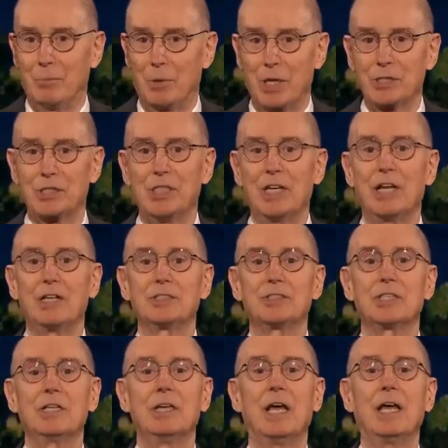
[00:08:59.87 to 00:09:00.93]
President
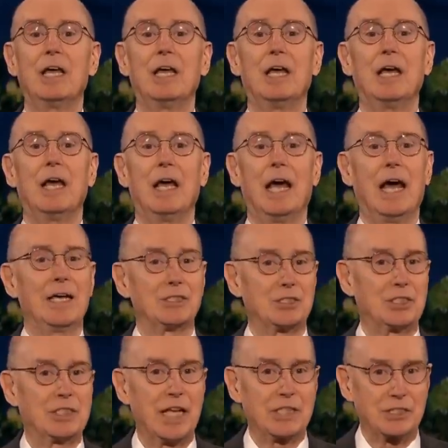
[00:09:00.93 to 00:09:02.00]
Nelson has
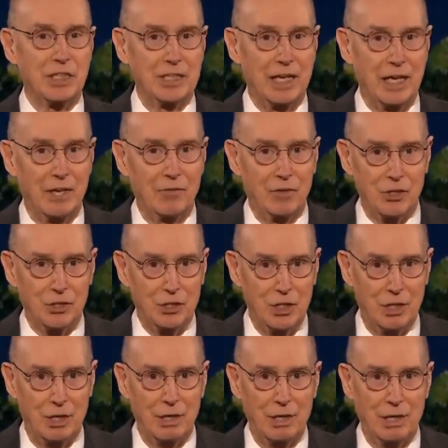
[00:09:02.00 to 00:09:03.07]
designated this
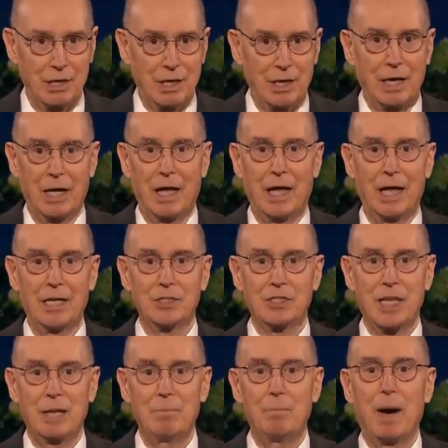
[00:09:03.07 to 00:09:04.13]
year as a